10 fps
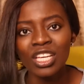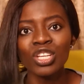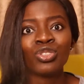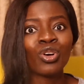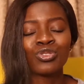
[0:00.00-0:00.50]

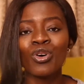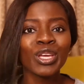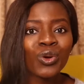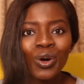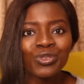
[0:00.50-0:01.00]
It does not
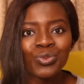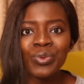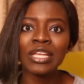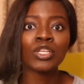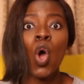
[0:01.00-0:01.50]
equal to
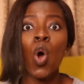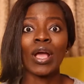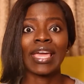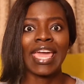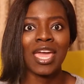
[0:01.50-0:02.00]
being
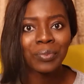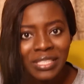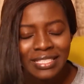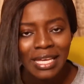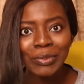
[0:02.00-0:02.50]

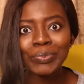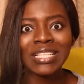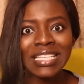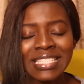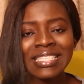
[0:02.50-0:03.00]
unkempt.
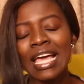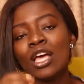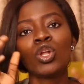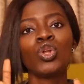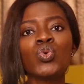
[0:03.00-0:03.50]
Please
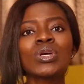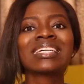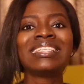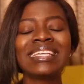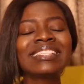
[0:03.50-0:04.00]
look
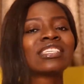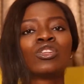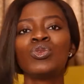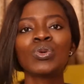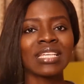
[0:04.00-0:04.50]
neat,
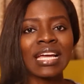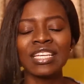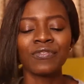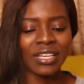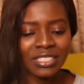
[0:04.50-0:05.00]
look
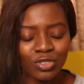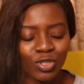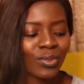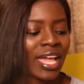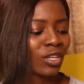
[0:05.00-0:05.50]
tidy, invest in
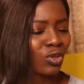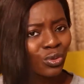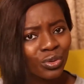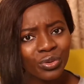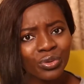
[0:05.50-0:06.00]
some
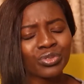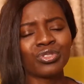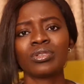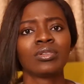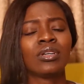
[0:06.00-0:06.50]
look good.
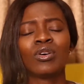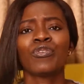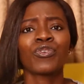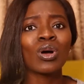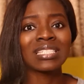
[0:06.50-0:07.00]

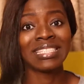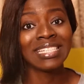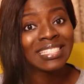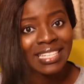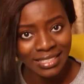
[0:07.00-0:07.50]
Of course,
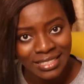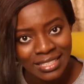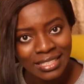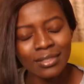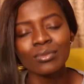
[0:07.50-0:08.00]
decent,
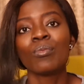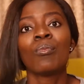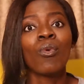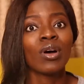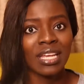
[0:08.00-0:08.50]

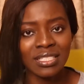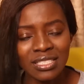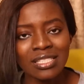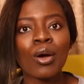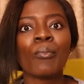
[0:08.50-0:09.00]

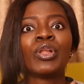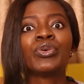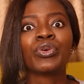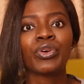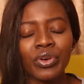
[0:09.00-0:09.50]
modest, but
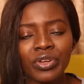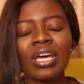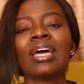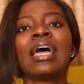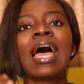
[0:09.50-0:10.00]
look good.
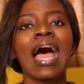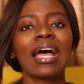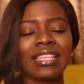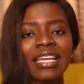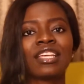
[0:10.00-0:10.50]

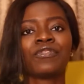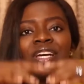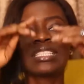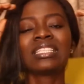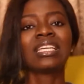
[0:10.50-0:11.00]
And then
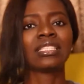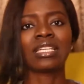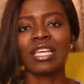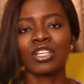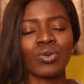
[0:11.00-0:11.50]
investing
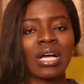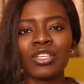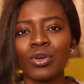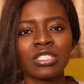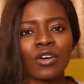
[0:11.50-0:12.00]
intellectually in
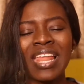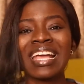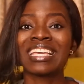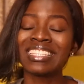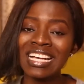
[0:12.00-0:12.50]
yourself,
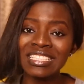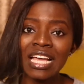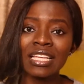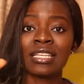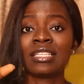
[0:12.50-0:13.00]

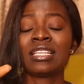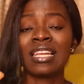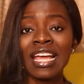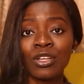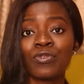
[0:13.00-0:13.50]
in the
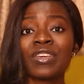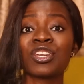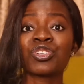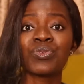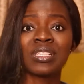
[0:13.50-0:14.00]
line of
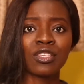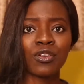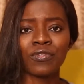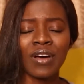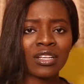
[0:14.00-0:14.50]
increasing
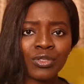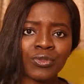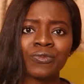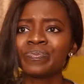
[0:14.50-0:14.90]
your value,